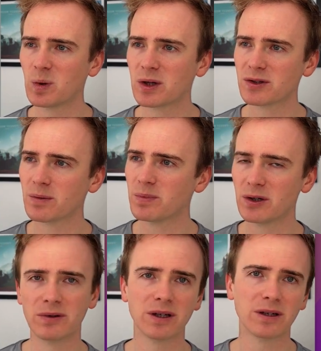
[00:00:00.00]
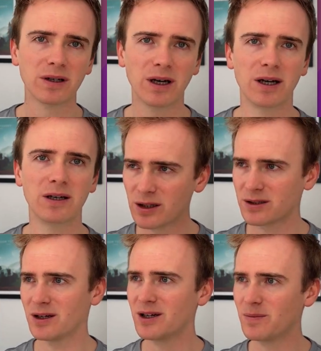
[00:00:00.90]
because I'm building a,
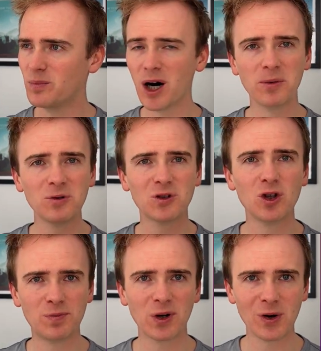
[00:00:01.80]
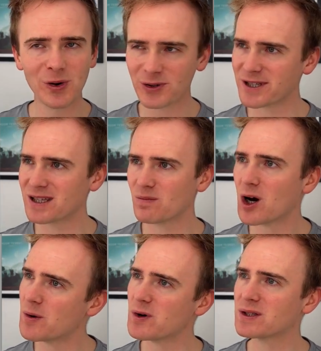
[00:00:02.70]
a Bubble super course at the
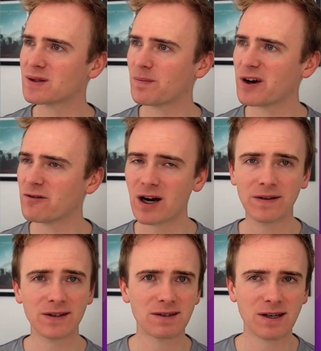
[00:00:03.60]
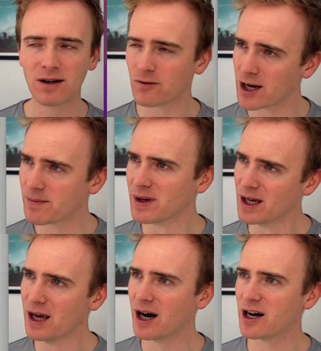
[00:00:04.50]
moment around the C R M,
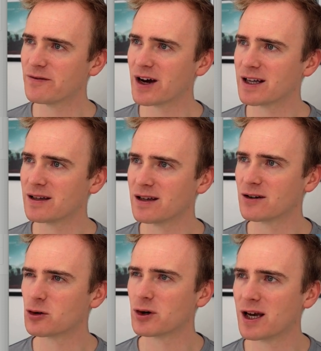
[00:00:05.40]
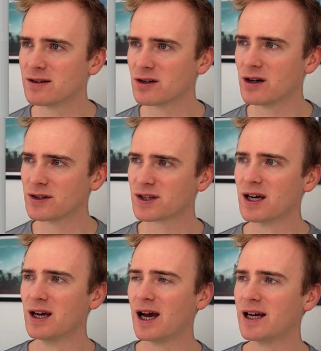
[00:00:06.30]
I've added in create task.
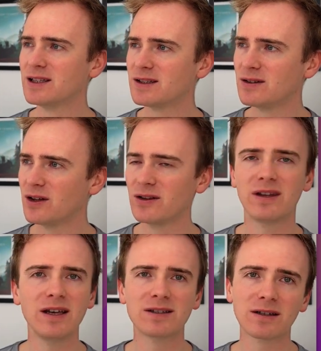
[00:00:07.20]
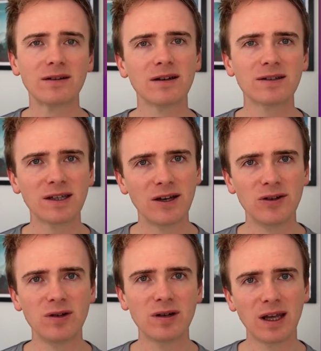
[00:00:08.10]
And these are things that
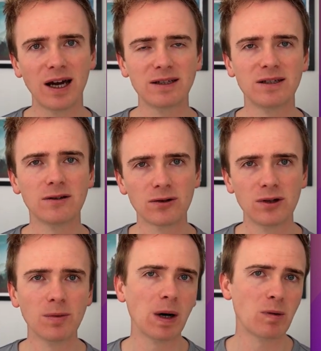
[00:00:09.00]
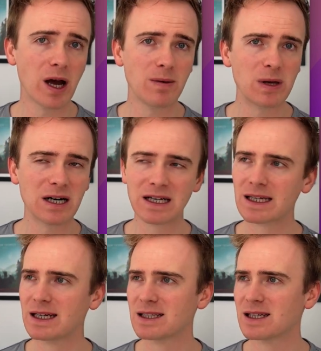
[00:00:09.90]
you can add in through the Bubble A P I
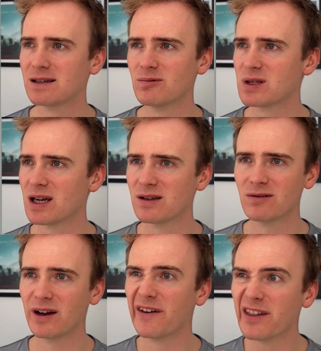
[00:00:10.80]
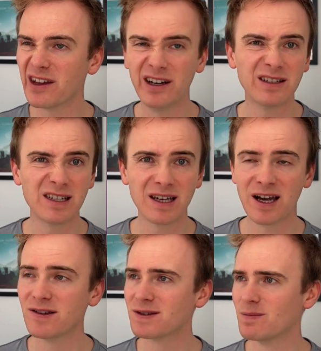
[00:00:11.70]
connector. It would take you like thirty
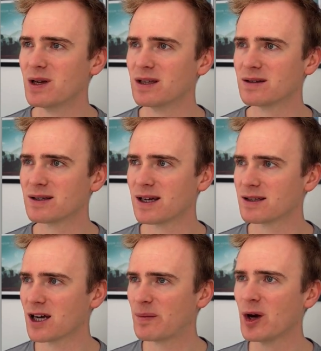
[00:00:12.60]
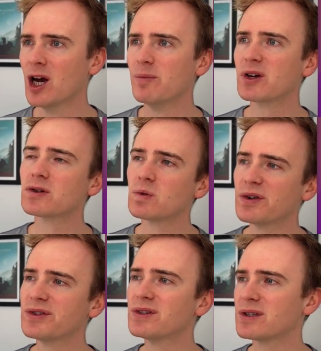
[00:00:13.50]
seconds, a minute to set up, because
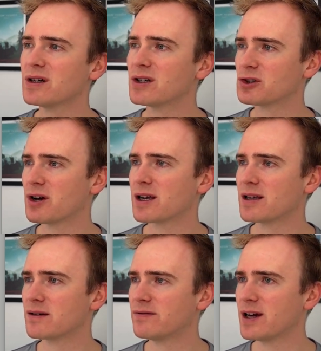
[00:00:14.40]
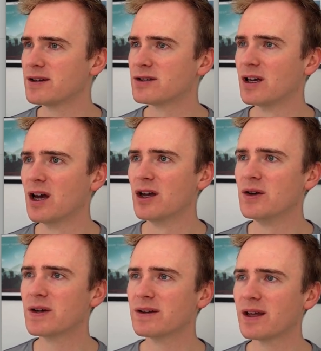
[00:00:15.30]
once you start tracking events, you
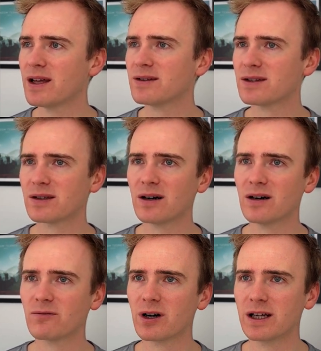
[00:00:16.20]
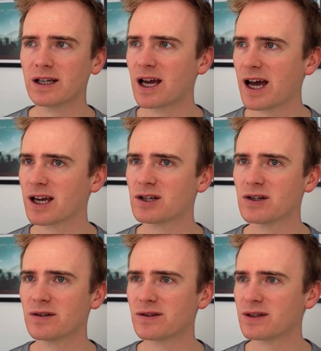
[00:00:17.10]
can then start running
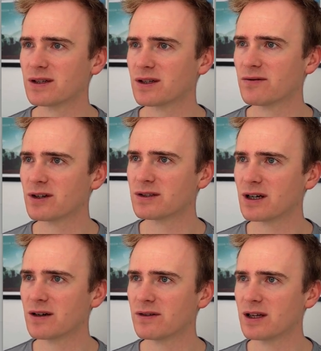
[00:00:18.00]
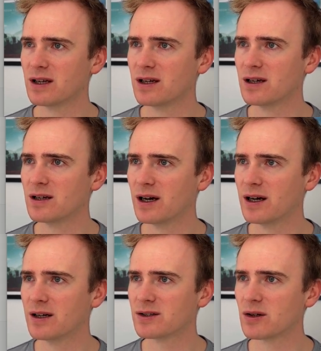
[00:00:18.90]
actions. So if I dive in here,
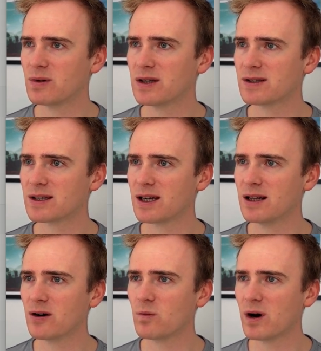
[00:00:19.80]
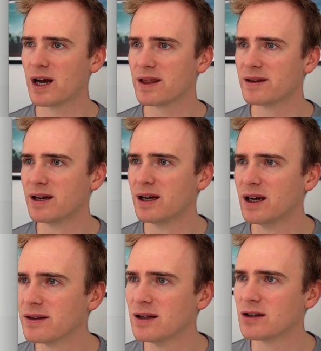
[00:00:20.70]
uh, so we could say like, when
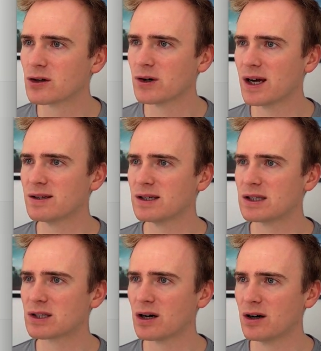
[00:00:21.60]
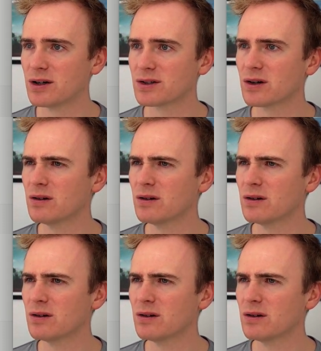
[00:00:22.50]
the created task, oh